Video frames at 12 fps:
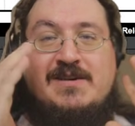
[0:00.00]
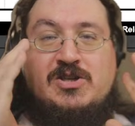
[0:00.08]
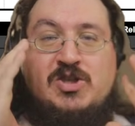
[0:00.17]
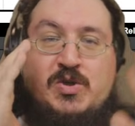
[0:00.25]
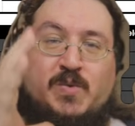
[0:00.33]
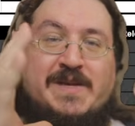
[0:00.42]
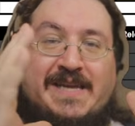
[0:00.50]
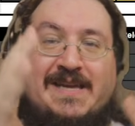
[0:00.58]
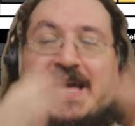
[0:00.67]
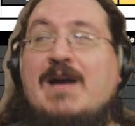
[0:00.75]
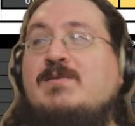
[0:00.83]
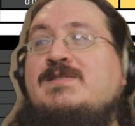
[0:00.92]
they're
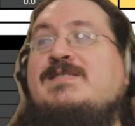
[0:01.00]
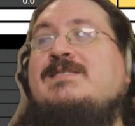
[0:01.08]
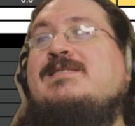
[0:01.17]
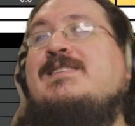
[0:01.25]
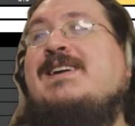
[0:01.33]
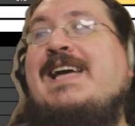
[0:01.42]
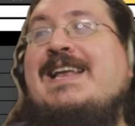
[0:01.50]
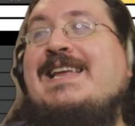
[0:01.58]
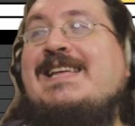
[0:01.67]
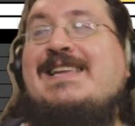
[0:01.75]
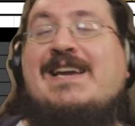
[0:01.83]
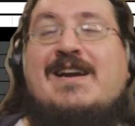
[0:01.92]
shooting out and
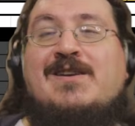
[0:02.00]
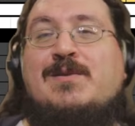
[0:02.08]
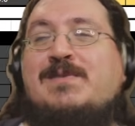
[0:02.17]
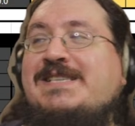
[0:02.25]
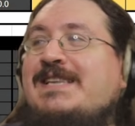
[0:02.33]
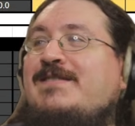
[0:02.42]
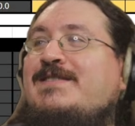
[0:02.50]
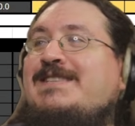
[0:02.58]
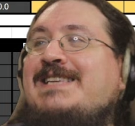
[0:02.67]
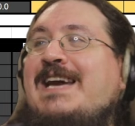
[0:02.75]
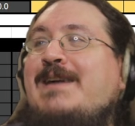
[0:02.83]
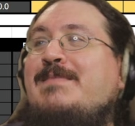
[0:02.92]
hitting 100% of the
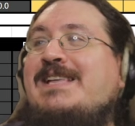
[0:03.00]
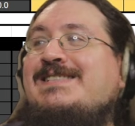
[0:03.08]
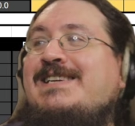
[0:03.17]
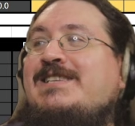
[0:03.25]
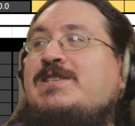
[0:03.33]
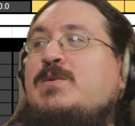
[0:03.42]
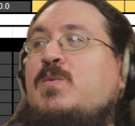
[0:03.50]
time and such.